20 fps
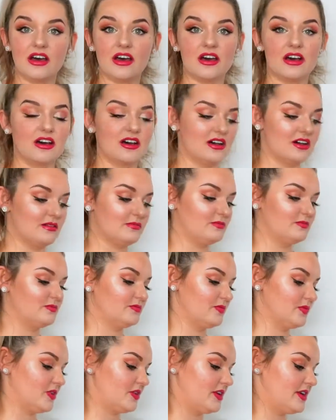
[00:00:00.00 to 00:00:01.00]

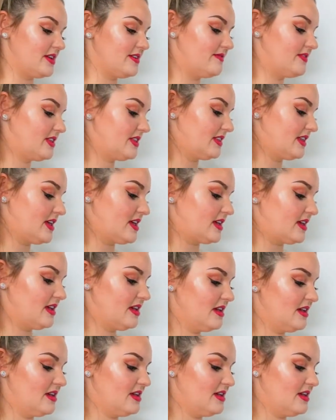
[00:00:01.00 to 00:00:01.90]
or even like